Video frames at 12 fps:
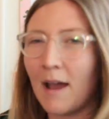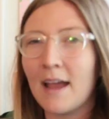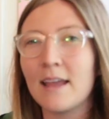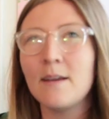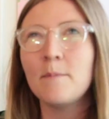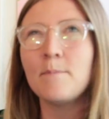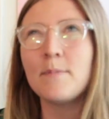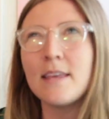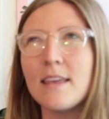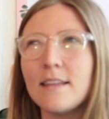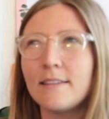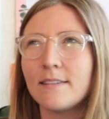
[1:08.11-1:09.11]
my
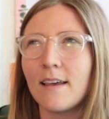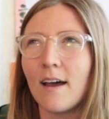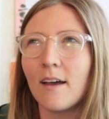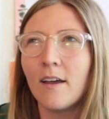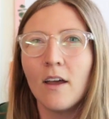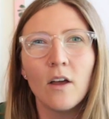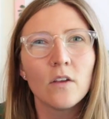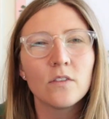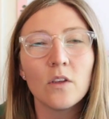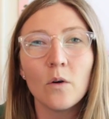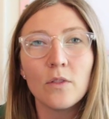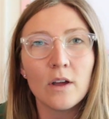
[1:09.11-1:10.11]
pizza.
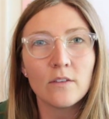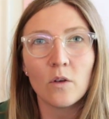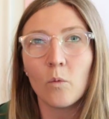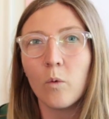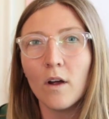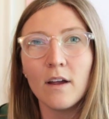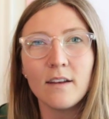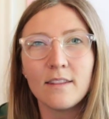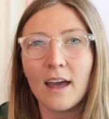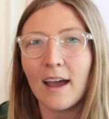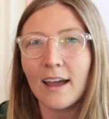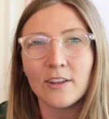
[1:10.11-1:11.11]
So there's a word
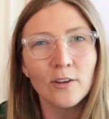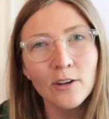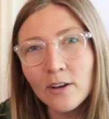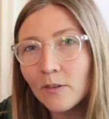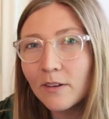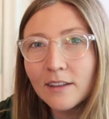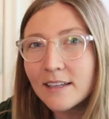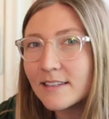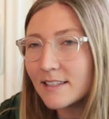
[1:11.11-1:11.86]
that I couldn't really